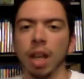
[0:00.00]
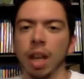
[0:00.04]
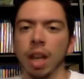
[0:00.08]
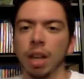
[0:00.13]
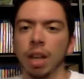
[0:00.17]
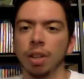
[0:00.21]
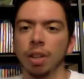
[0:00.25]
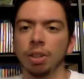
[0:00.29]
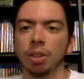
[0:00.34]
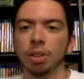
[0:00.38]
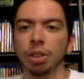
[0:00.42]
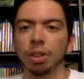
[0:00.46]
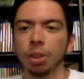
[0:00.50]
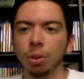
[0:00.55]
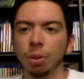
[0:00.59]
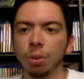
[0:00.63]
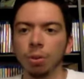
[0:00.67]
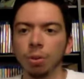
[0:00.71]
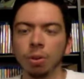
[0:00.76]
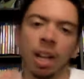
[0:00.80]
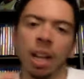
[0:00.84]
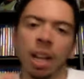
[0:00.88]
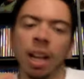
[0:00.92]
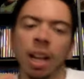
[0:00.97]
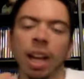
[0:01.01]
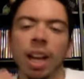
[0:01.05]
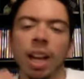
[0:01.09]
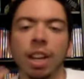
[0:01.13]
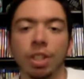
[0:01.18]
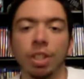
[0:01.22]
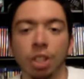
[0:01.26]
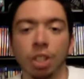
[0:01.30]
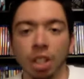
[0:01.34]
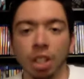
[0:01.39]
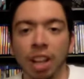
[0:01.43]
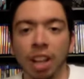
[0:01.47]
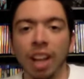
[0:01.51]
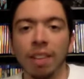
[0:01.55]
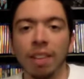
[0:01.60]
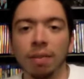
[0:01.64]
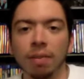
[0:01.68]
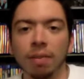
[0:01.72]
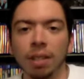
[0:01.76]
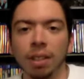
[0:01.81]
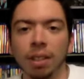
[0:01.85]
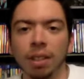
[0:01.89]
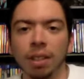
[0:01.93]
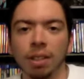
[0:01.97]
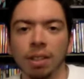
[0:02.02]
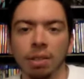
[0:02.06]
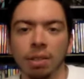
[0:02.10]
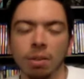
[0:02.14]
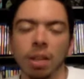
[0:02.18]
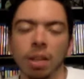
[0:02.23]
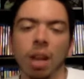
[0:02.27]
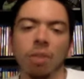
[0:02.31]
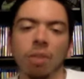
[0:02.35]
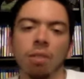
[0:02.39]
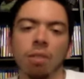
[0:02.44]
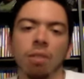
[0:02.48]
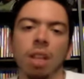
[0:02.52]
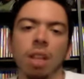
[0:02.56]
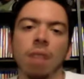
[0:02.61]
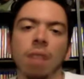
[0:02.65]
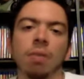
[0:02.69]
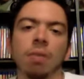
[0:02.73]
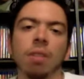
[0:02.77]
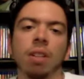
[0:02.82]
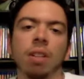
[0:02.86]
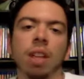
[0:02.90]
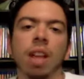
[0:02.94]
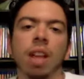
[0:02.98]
It is July 5th, 2011,